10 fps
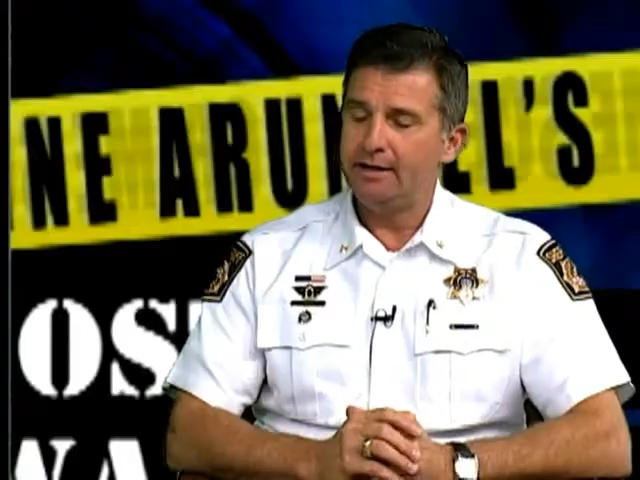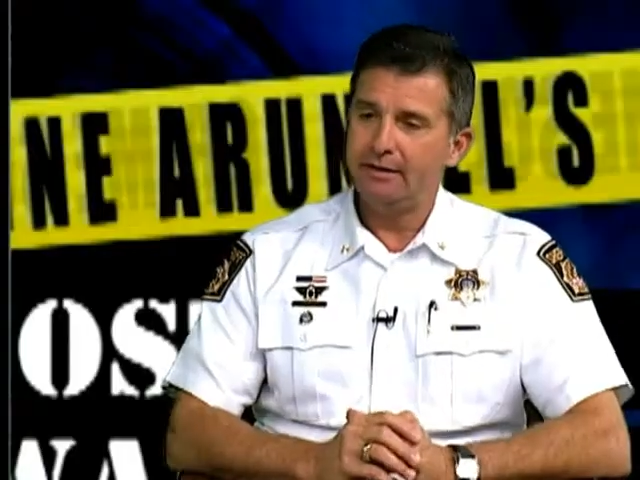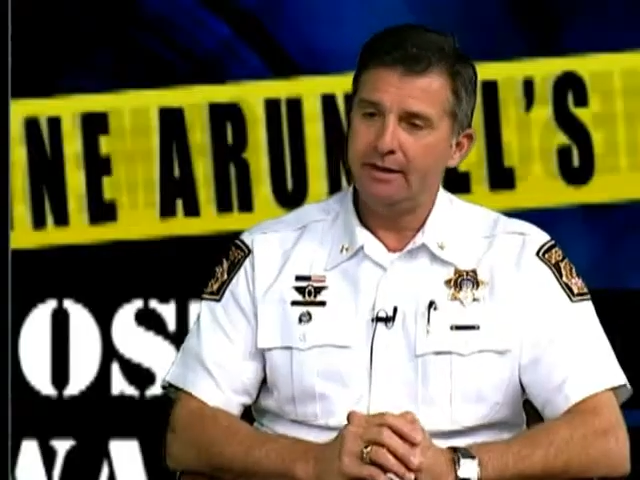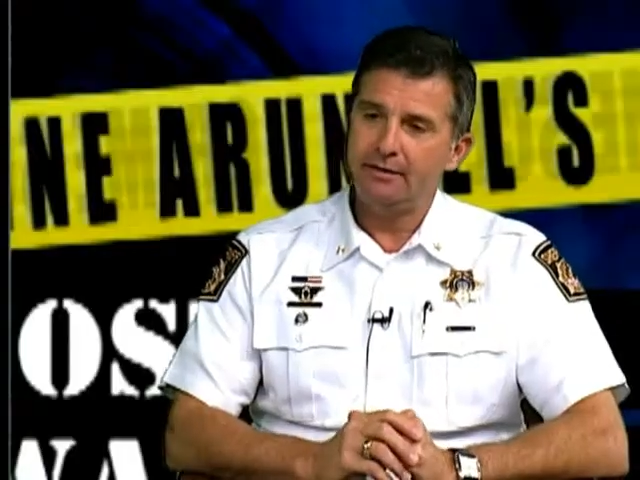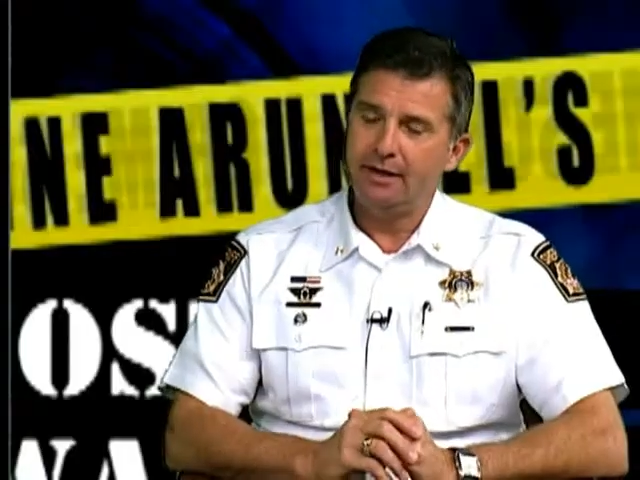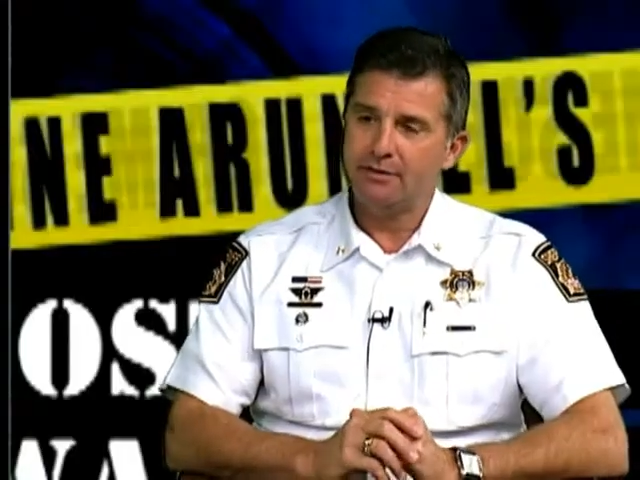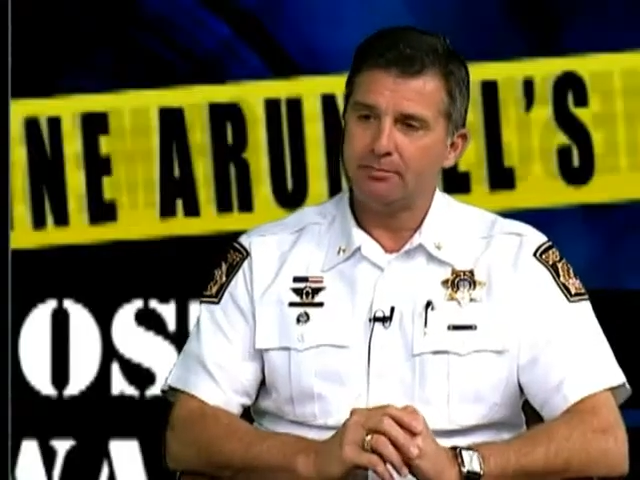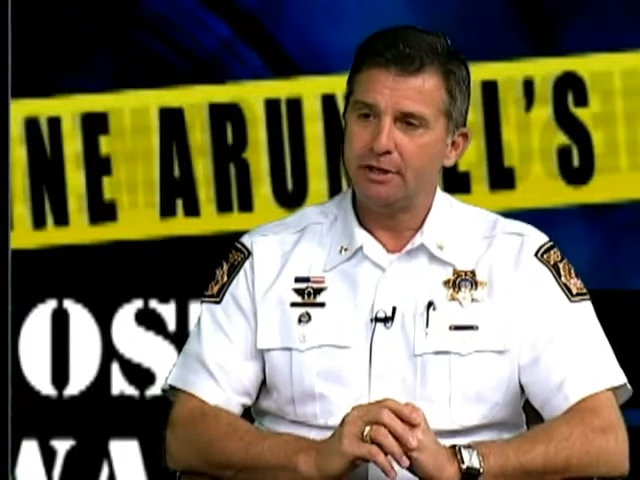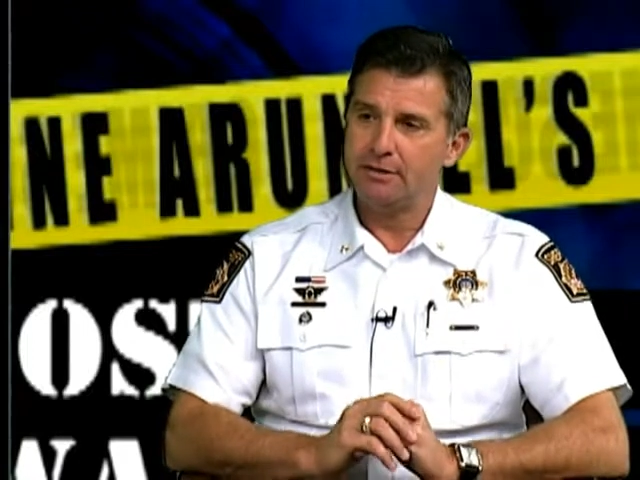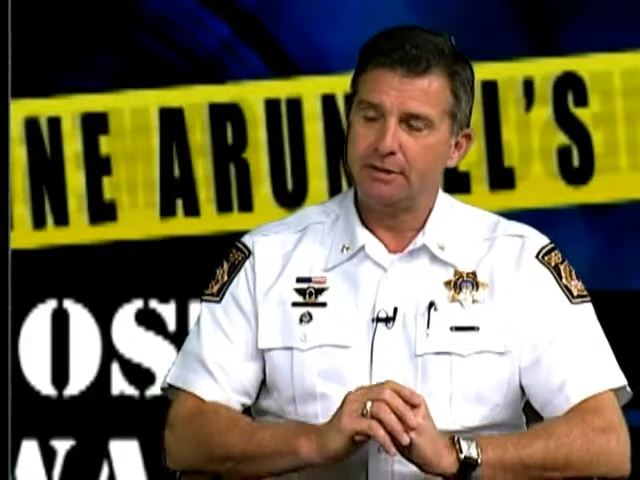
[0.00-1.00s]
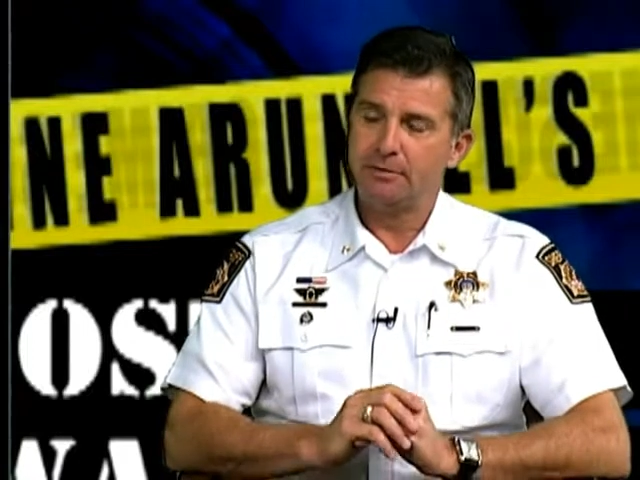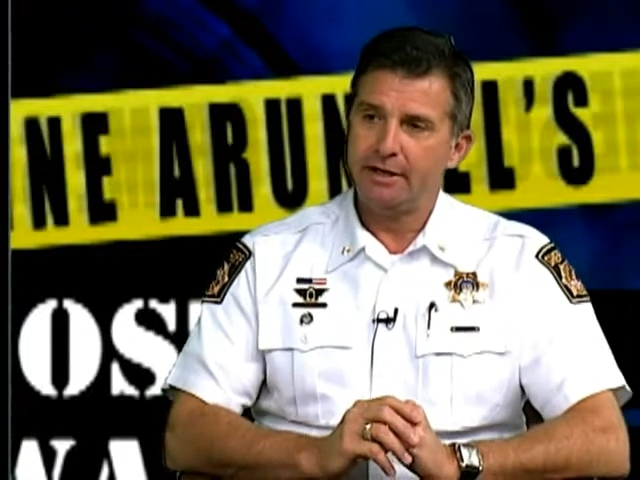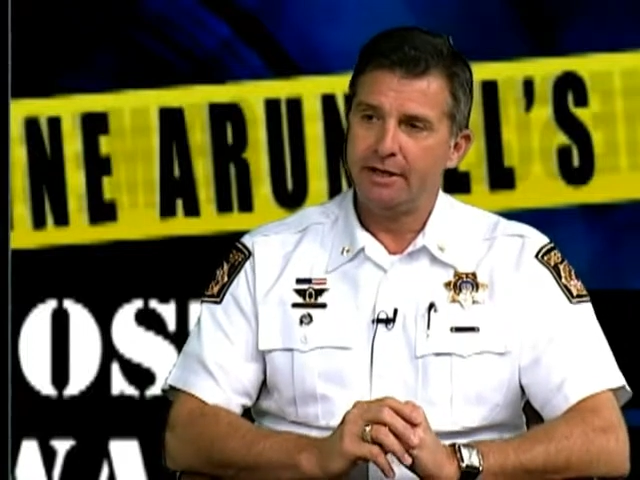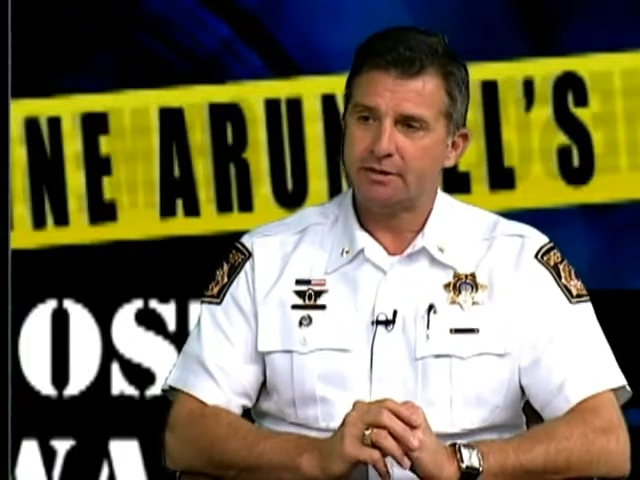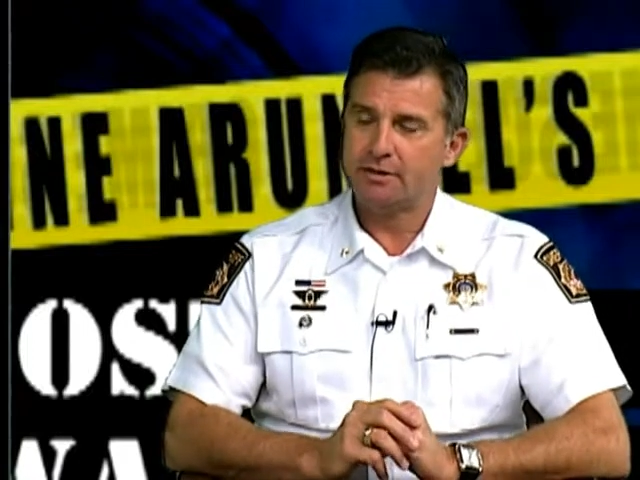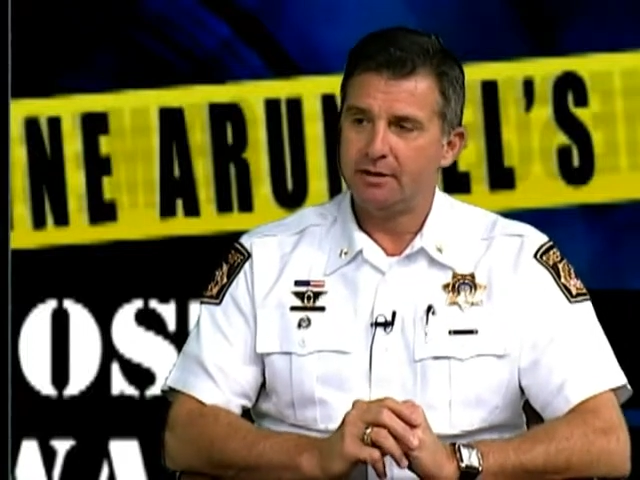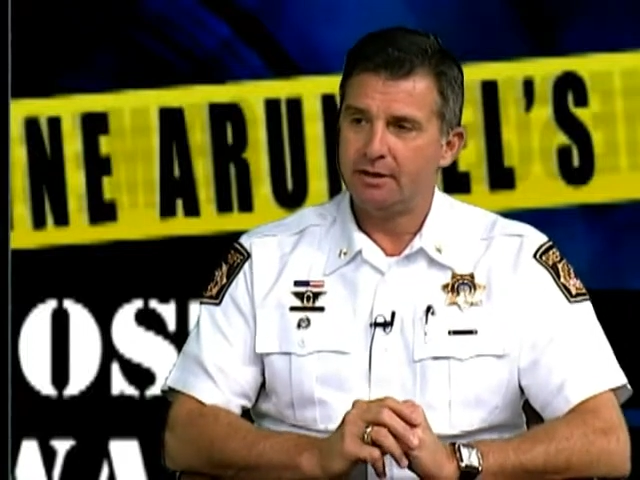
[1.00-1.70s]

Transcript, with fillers: and that brings me to my next